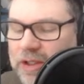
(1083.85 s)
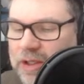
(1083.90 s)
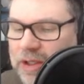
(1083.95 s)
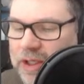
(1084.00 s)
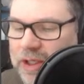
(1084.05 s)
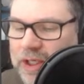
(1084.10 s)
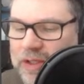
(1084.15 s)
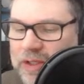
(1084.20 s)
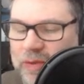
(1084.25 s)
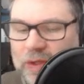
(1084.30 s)

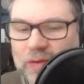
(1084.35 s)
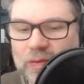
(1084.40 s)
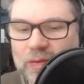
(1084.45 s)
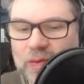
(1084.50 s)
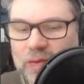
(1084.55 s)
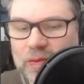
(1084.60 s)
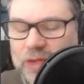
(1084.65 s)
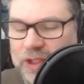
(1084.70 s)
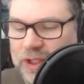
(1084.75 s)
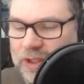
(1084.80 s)
I guess we don't
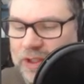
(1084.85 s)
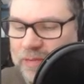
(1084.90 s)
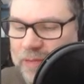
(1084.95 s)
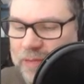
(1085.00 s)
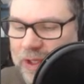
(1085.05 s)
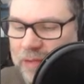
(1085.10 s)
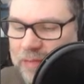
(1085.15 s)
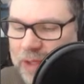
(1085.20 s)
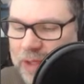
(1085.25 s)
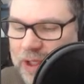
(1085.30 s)
won't see his
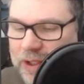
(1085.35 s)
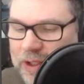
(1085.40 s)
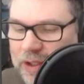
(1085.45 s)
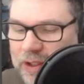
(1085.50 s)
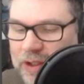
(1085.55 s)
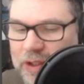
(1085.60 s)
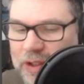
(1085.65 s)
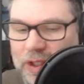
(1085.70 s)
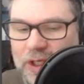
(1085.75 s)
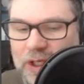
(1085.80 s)
belt
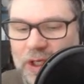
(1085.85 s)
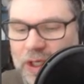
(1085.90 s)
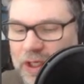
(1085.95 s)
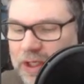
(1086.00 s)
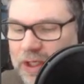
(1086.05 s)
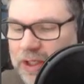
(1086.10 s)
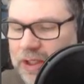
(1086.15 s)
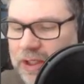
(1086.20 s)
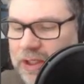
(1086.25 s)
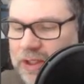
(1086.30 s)
buckle.
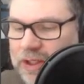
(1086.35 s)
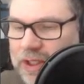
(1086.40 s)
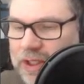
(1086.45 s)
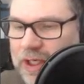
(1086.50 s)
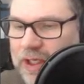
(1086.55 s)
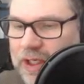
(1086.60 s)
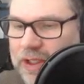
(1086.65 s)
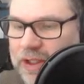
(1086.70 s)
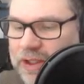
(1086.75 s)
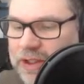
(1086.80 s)
He's
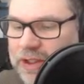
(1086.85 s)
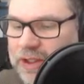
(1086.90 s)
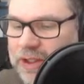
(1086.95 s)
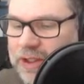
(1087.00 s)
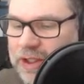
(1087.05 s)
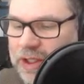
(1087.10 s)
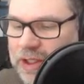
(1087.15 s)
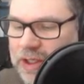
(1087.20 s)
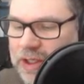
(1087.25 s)
got his.